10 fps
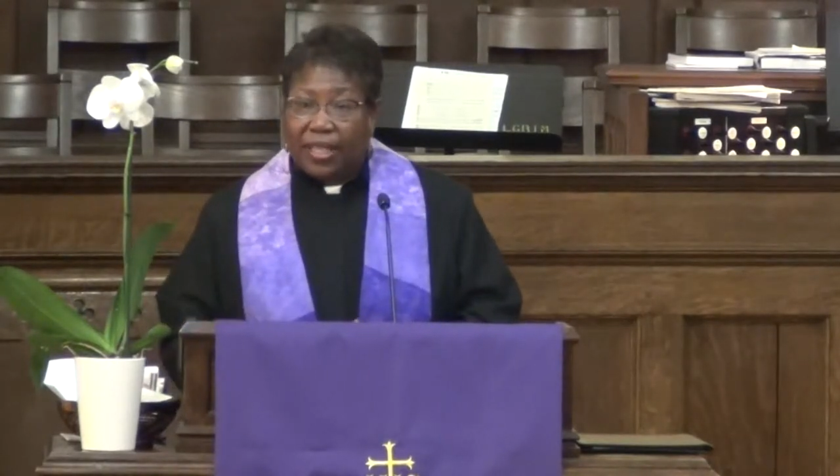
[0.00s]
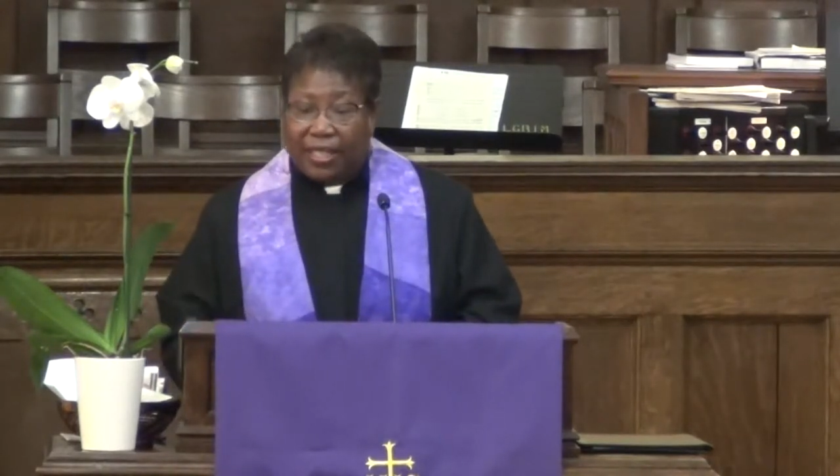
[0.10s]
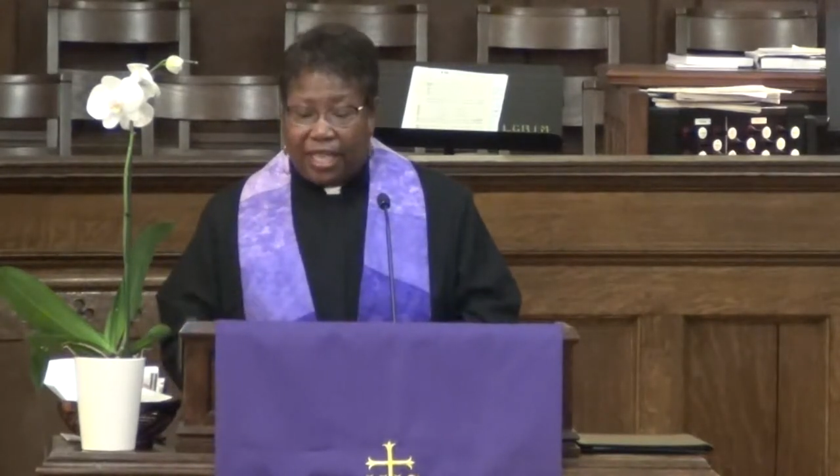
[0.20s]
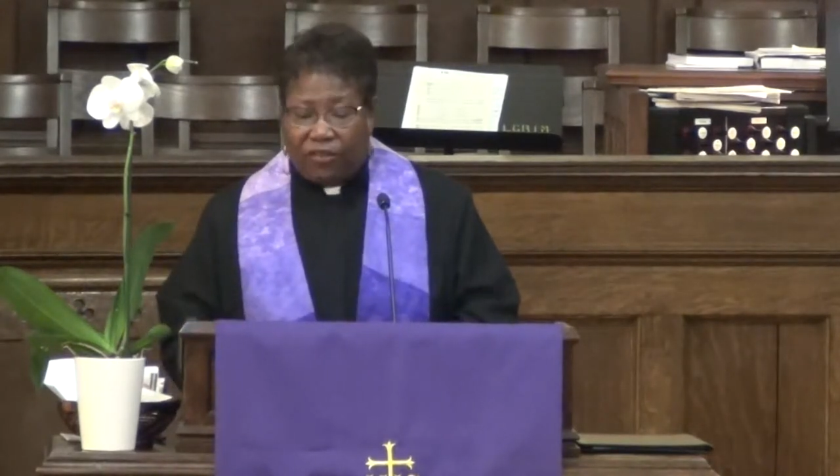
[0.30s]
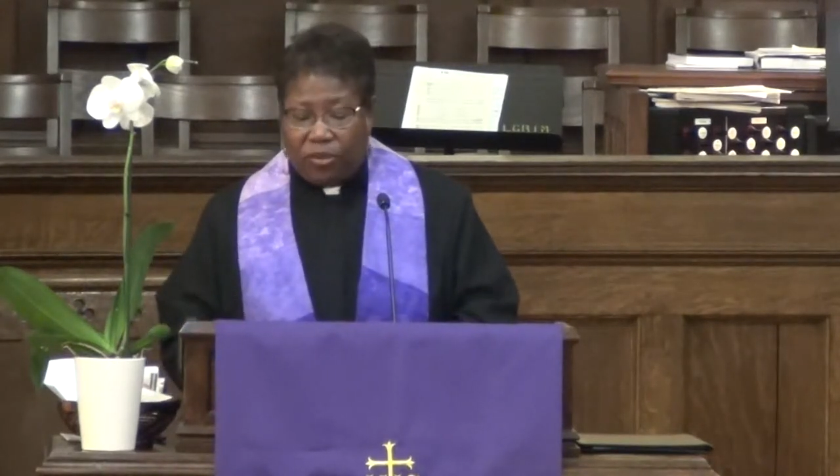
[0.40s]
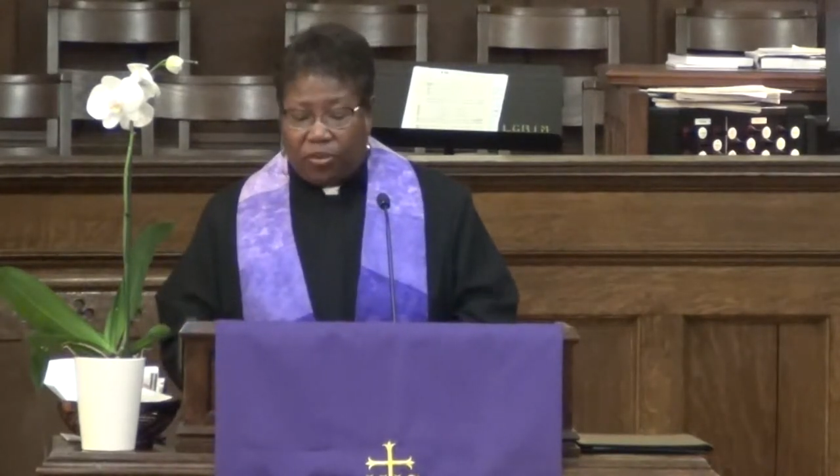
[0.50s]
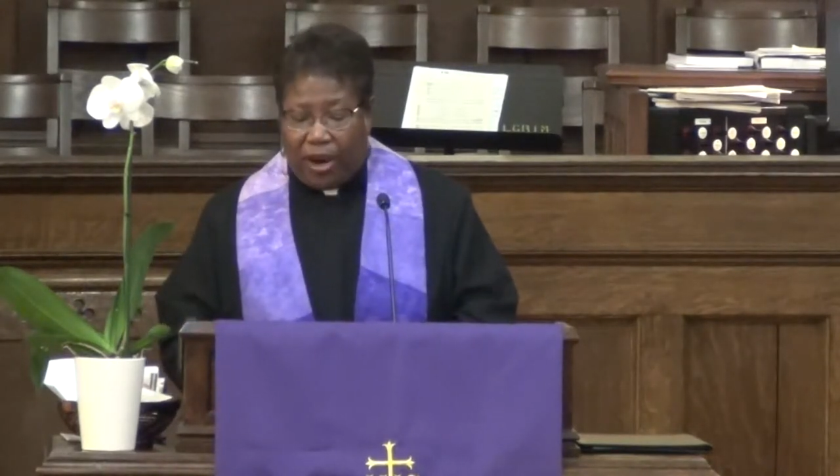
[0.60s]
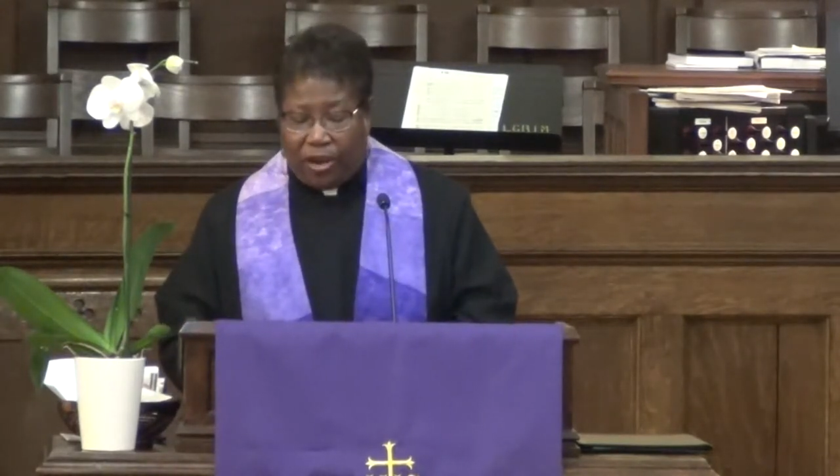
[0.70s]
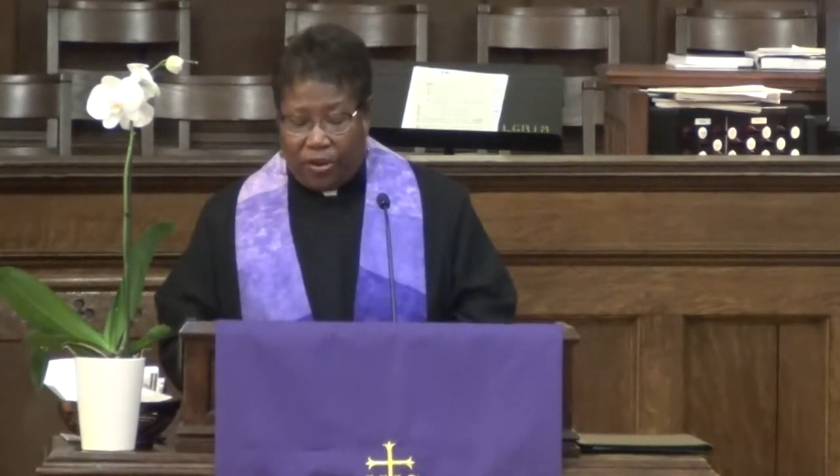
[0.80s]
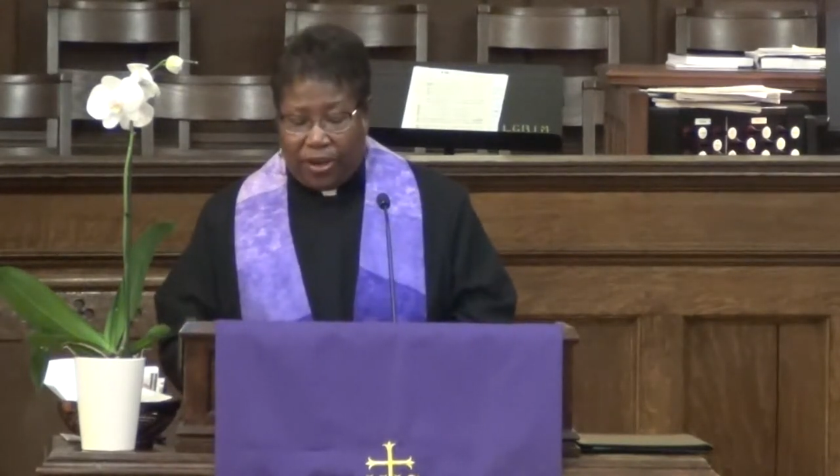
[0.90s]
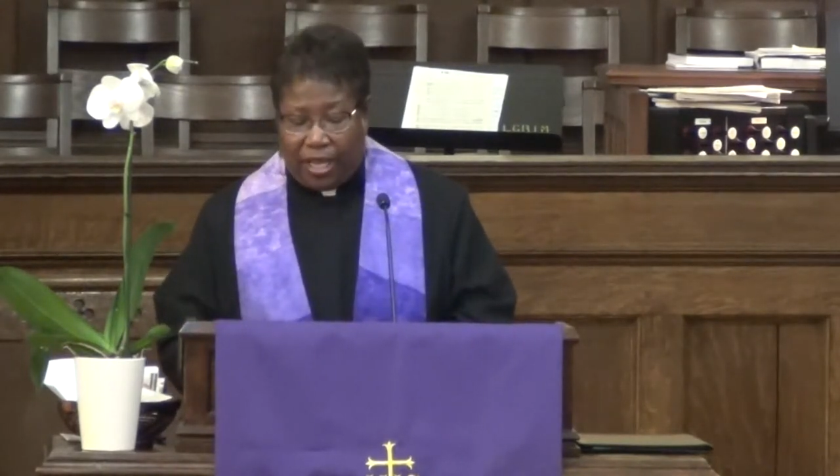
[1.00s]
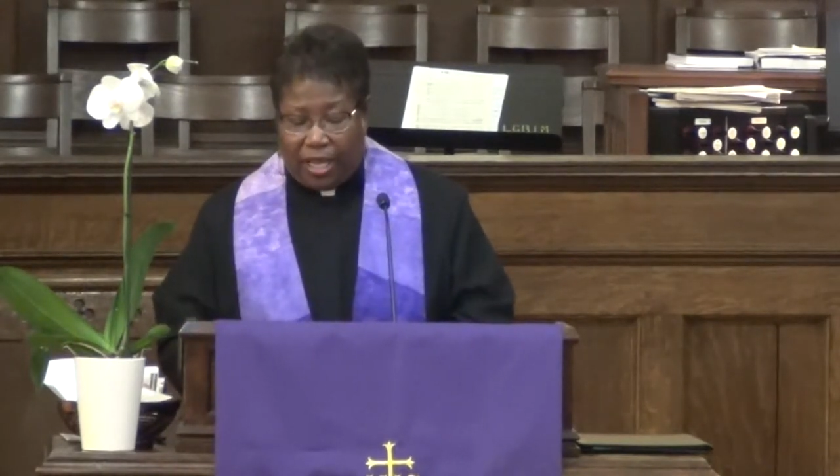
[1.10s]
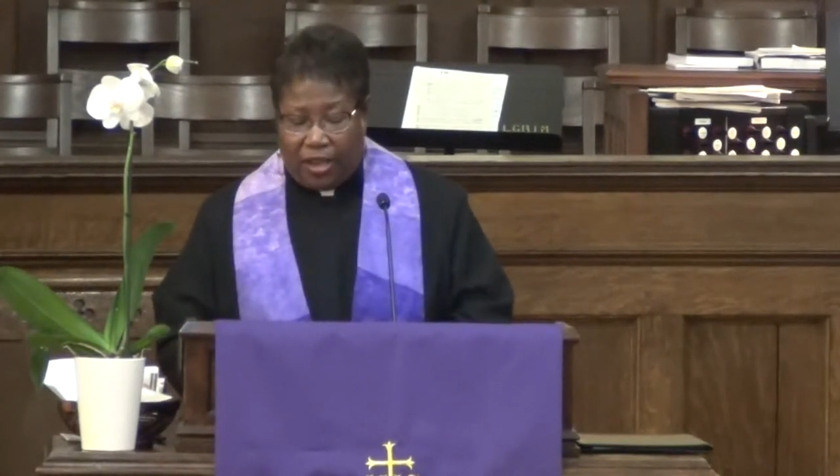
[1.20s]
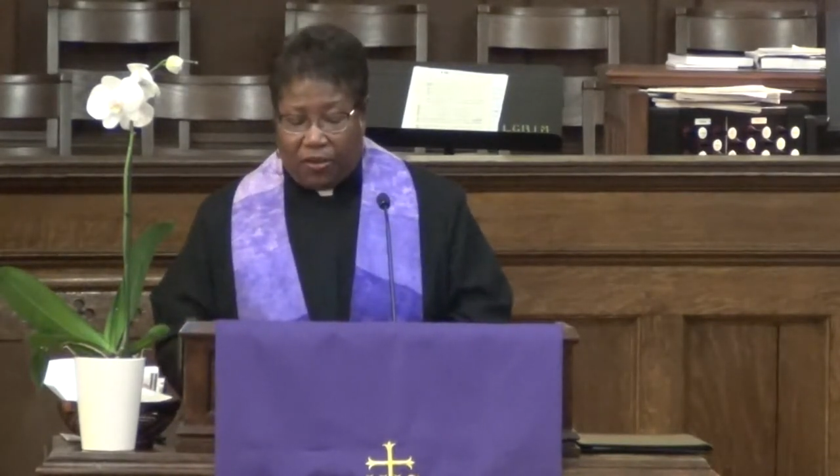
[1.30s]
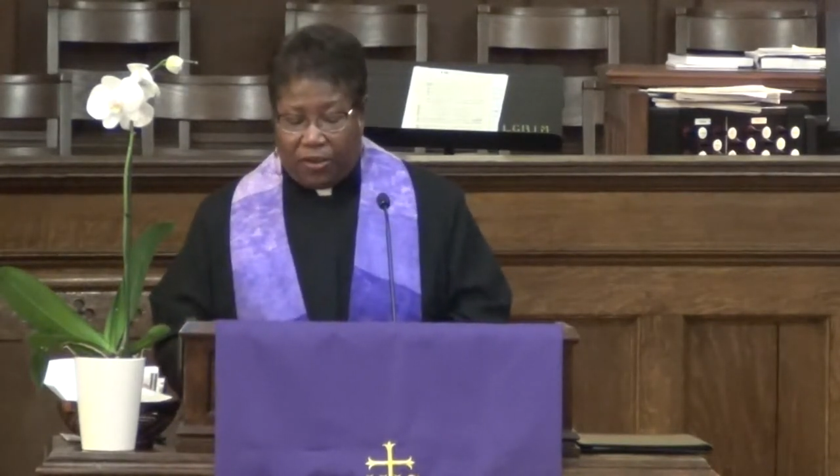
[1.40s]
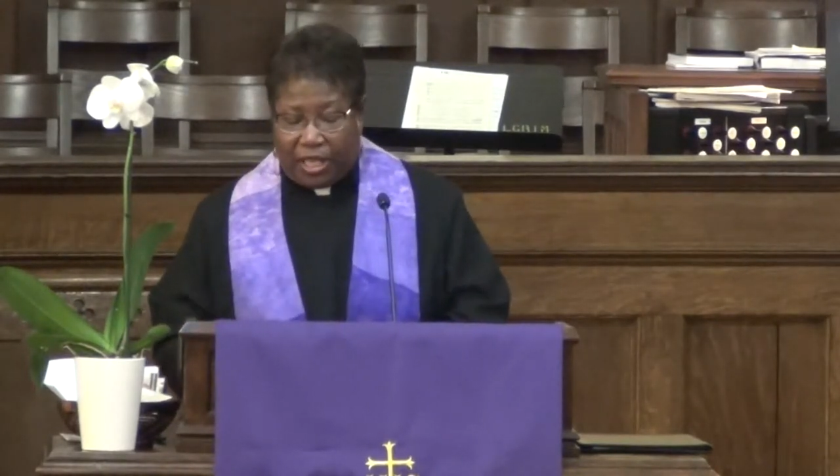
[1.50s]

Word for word: is given priority over